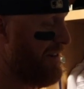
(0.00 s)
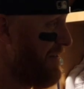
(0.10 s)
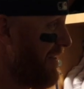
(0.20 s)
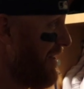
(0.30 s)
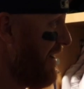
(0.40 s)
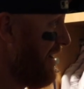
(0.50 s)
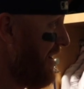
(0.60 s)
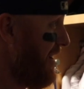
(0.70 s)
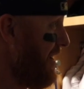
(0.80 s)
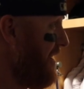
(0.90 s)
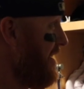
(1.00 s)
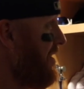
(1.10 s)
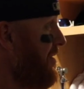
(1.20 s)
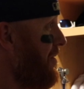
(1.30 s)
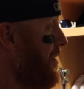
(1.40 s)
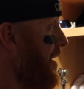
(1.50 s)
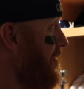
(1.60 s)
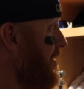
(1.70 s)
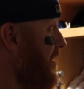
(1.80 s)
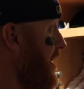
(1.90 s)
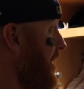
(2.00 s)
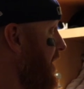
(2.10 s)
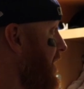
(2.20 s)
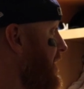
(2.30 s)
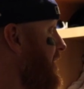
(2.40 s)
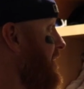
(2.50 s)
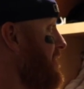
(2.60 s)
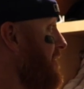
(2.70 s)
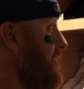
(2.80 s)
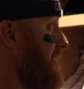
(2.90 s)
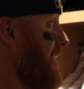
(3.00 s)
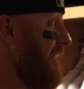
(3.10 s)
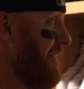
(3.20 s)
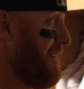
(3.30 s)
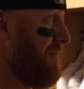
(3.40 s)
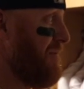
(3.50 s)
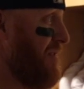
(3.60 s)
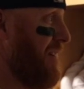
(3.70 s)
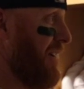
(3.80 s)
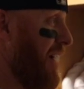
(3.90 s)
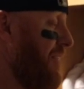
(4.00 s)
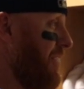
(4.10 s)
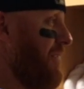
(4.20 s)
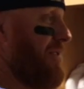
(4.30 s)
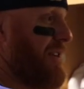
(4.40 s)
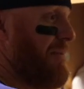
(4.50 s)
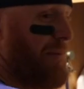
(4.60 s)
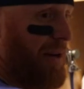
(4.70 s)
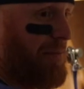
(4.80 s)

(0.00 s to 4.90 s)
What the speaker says: I feel like whenever the slowest guy on the team's running, out there you seem to make